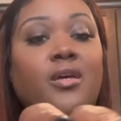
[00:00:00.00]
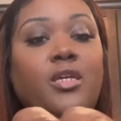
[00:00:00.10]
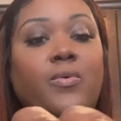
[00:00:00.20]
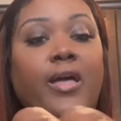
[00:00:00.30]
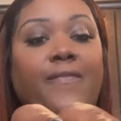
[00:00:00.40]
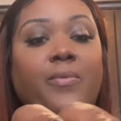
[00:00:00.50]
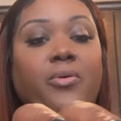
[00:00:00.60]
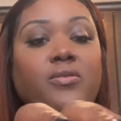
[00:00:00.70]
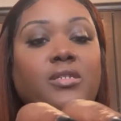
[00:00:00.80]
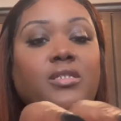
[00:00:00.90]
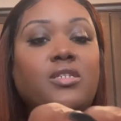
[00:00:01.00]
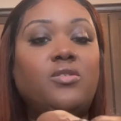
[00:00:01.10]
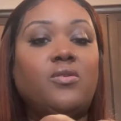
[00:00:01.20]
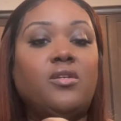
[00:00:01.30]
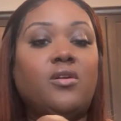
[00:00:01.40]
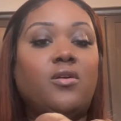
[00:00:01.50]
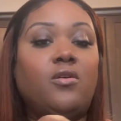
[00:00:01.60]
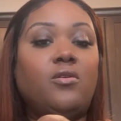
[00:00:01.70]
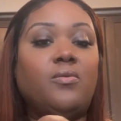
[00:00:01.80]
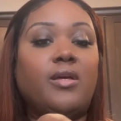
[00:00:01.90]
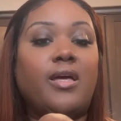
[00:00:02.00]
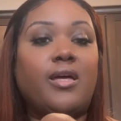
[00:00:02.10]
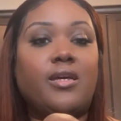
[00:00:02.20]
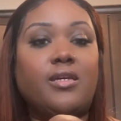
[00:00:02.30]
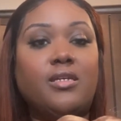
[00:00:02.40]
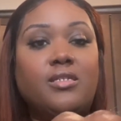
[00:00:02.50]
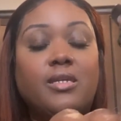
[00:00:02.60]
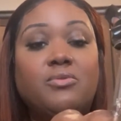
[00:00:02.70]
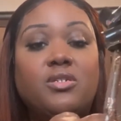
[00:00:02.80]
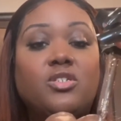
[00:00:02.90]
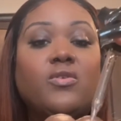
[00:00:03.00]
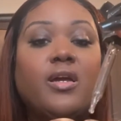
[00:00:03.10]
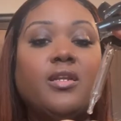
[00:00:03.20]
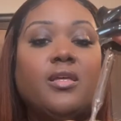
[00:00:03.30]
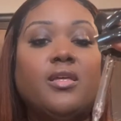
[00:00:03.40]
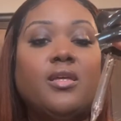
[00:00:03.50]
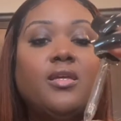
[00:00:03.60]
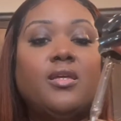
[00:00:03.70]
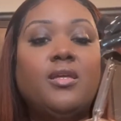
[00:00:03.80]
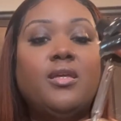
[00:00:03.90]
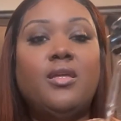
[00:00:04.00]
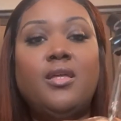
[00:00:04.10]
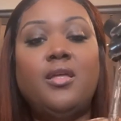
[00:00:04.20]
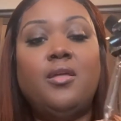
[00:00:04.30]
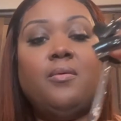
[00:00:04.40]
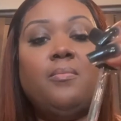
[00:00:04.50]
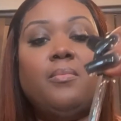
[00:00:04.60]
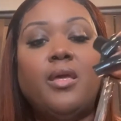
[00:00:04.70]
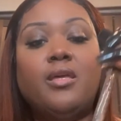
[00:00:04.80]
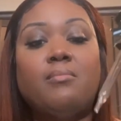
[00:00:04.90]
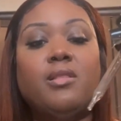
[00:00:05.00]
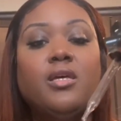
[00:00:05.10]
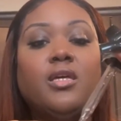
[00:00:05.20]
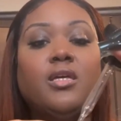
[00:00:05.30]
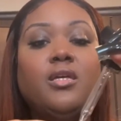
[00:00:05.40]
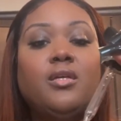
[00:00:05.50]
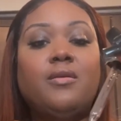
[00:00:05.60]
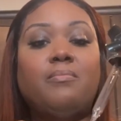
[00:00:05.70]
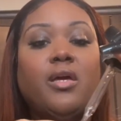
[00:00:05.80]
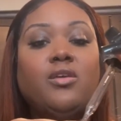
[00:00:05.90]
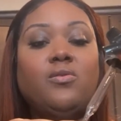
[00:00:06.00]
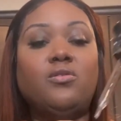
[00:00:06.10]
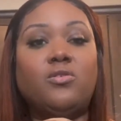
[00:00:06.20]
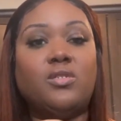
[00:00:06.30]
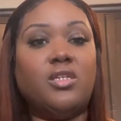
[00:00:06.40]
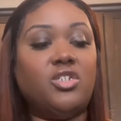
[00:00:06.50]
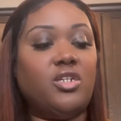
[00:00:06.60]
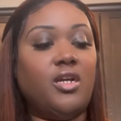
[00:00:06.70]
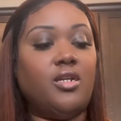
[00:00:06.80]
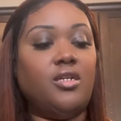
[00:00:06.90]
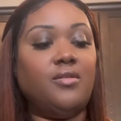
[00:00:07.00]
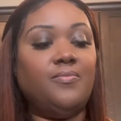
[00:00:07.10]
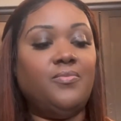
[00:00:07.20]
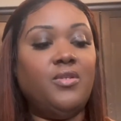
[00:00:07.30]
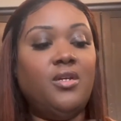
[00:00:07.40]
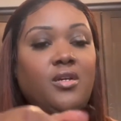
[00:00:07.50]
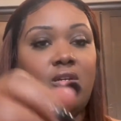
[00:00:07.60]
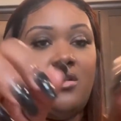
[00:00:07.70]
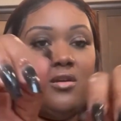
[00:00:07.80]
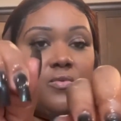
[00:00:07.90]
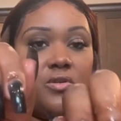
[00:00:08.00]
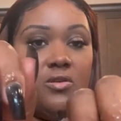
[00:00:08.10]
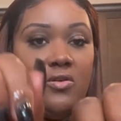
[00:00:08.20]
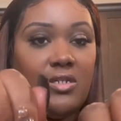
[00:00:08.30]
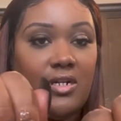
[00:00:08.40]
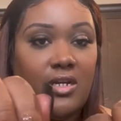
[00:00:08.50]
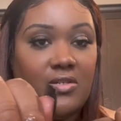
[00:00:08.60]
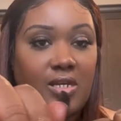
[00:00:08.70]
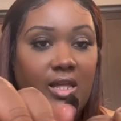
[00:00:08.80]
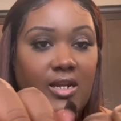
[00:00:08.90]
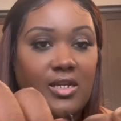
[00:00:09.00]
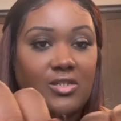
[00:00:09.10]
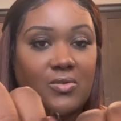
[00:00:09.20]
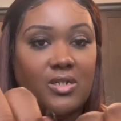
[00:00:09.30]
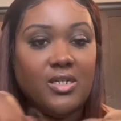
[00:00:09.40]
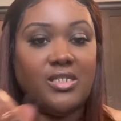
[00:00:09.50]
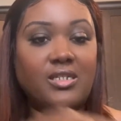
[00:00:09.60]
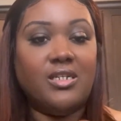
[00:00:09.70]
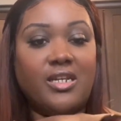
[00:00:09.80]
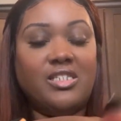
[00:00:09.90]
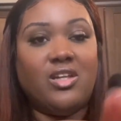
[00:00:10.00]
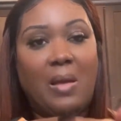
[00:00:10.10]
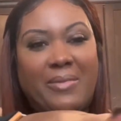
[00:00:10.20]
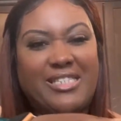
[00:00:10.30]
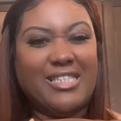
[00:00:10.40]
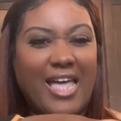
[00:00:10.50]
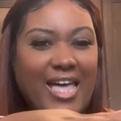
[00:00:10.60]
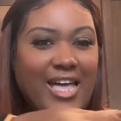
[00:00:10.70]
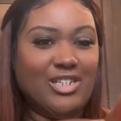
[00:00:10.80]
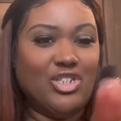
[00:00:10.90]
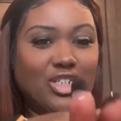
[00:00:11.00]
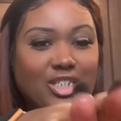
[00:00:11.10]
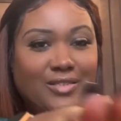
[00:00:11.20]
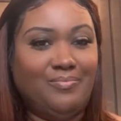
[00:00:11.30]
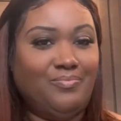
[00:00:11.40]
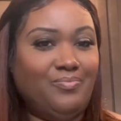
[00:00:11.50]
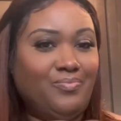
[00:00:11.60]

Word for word: You would have to purchase this on your own, guys. I'm just trying to make them look, my cuticles look shiny. You know, when you go to the nail salon, they do this and then they start massaging.